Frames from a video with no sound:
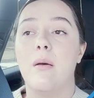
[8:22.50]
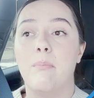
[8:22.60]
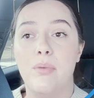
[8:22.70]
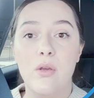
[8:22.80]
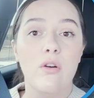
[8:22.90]

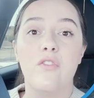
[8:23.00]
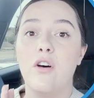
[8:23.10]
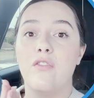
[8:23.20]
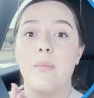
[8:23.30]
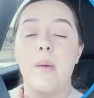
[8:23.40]

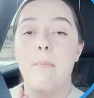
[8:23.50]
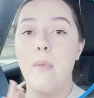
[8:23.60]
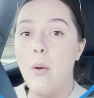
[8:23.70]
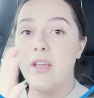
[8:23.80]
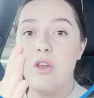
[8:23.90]
beautiful from the
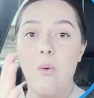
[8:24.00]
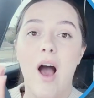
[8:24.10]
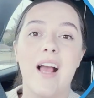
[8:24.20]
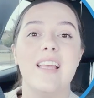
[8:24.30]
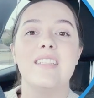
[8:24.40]
moment you
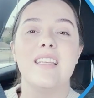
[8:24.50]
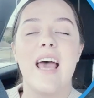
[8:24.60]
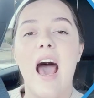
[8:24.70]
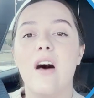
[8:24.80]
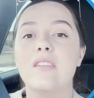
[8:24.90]
walk into the
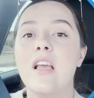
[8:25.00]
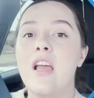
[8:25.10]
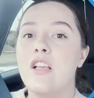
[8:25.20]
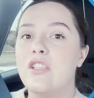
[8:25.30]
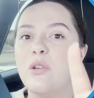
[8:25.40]
house,
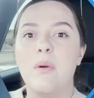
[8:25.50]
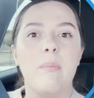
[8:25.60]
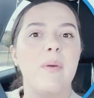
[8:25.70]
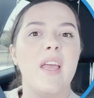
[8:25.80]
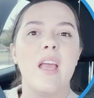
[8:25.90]
super
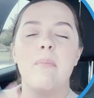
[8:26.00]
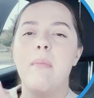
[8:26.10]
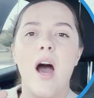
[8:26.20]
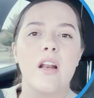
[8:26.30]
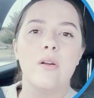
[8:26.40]
big,
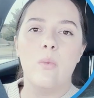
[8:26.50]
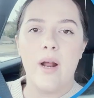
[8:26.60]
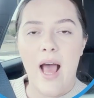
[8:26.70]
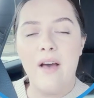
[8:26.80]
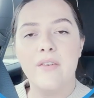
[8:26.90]
modern,
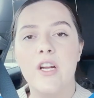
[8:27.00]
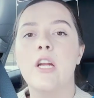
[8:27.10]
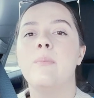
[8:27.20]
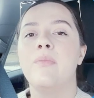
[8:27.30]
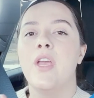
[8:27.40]

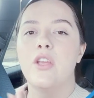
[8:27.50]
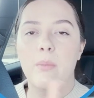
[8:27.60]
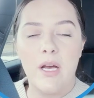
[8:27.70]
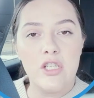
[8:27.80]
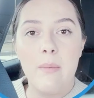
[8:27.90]
whatever, your
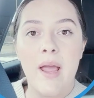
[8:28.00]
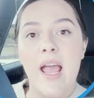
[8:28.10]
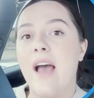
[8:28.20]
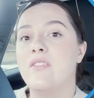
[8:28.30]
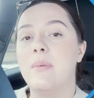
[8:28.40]
budget might
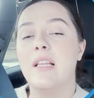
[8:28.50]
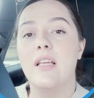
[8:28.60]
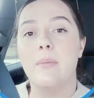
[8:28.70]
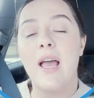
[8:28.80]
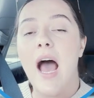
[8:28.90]
have to be a
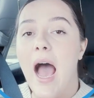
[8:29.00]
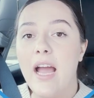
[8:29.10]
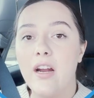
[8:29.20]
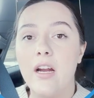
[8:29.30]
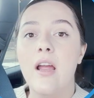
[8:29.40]
little bit
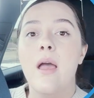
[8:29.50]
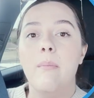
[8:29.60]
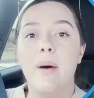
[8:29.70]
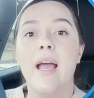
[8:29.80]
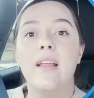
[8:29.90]
higher,
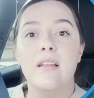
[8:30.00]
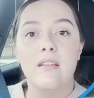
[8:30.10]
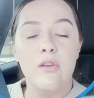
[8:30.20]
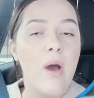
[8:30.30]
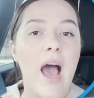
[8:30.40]
but
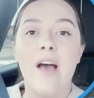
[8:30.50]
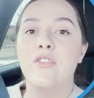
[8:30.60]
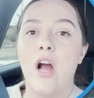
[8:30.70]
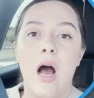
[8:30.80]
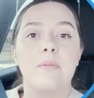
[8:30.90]
you have
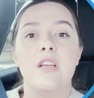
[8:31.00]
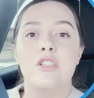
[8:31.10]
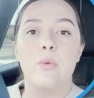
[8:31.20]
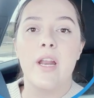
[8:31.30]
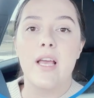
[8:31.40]
your
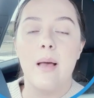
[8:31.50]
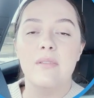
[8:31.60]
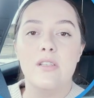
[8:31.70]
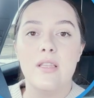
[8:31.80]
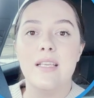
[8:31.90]
options when it
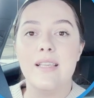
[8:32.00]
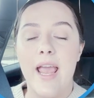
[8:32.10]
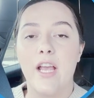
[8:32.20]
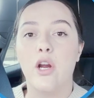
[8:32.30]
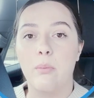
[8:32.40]
comes to these
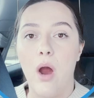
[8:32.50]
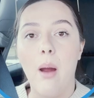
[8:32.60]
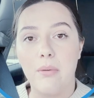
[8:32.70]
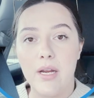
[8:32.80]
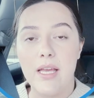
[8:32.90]
acre
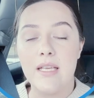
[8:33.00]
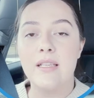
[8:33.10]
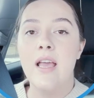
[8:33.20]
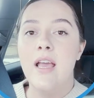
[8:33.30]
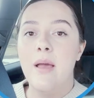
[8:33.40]
properties.
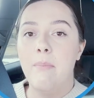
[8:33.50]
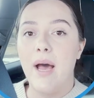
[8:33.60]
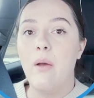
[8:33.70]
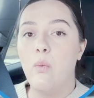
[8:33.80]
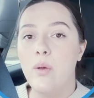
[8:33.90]

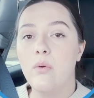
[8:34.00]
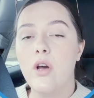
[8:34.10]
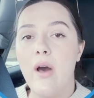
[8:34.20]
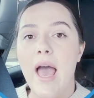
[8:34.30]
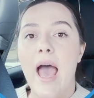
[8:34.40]
But we will
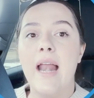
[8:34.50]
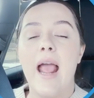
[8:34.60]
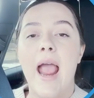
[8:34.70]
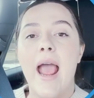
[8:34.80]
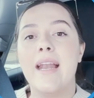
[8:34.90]
go ahead
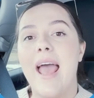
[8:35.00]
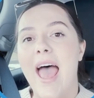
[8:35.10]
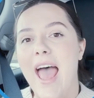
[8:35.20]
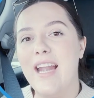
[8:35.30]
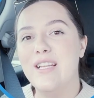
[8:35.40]
and
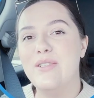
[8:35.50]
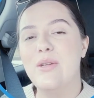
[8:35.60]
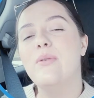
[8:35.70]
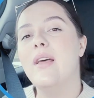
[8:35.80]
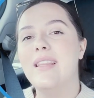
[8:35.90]
head
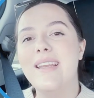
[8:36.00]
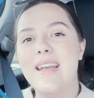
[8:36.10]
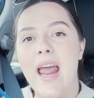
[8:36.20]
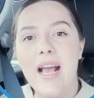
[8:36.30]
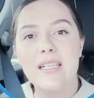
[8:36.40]
to the
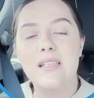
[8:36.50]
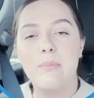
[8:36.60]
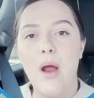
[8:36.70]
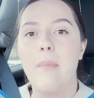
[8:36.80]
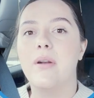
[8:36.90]
next
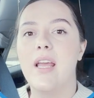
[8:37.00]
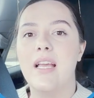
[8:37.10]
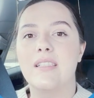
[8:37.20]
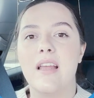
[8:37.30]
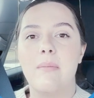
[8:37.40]
property.
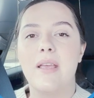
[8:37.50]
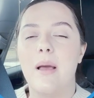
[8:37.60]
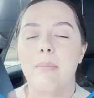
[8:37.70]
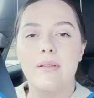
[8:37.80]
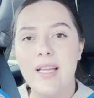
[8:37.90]
It's going to be
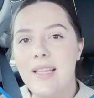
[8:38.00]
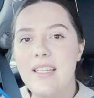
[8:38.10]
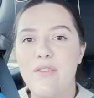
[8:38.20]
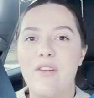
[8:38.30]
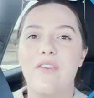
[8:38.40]
completely
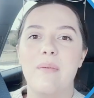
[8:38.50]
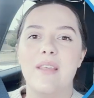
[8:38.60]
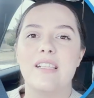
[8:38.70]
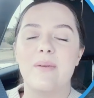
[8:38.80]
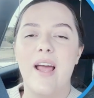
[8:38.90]
different from
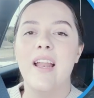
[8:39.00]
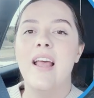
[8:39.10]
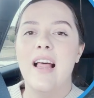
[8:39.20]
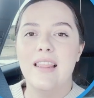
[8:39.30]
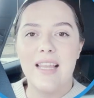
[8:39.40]
this one.
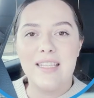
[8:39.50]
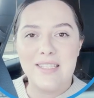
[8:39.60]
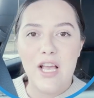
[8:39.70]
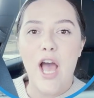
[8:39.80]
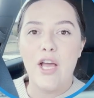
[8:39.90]

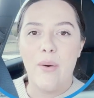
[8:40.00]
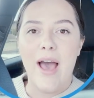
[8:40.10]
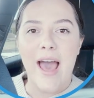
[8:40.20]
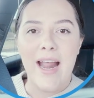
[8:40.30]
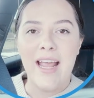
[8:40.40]
Let's go
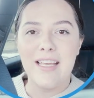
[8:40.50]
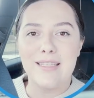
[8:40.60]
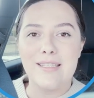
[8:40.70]
ahead and get